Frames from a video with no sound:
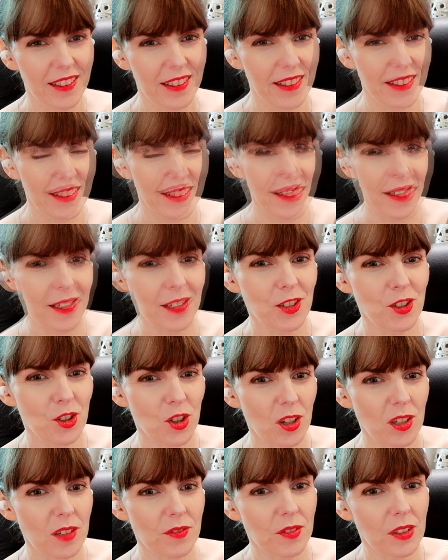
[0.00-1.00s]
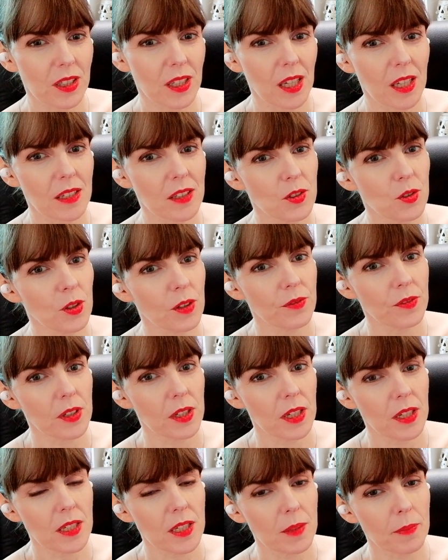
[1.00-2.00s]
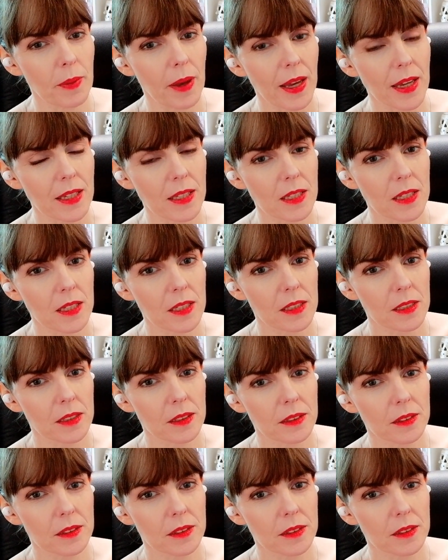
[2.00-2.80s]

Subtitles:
I want to see a shot of the kids drifting in space.